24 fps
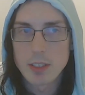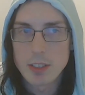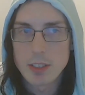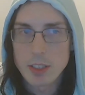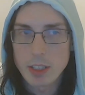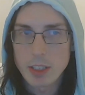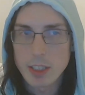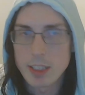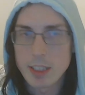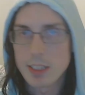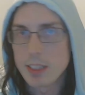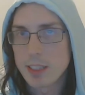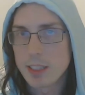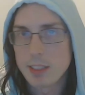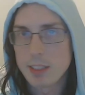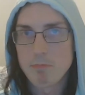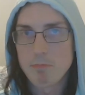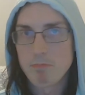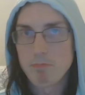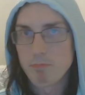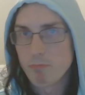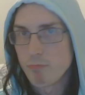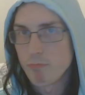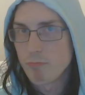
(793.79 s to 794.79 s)
just
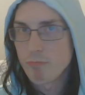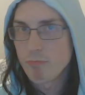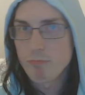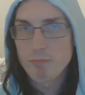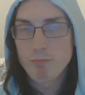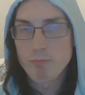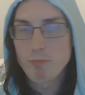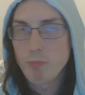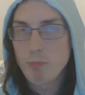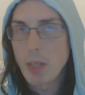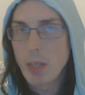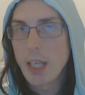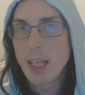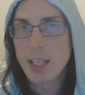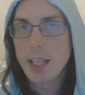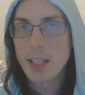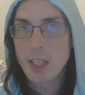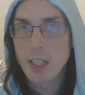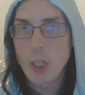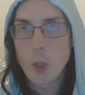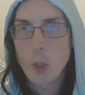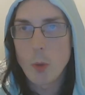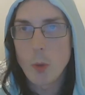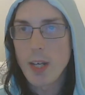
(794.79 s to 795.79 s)

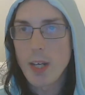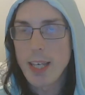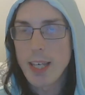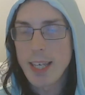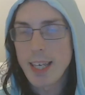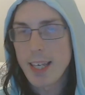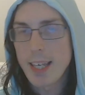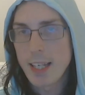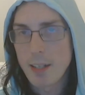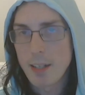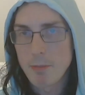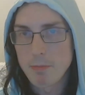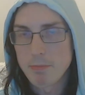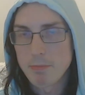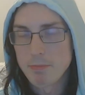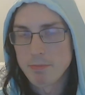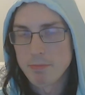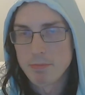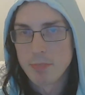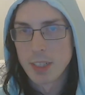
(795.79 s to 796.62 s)
being who I am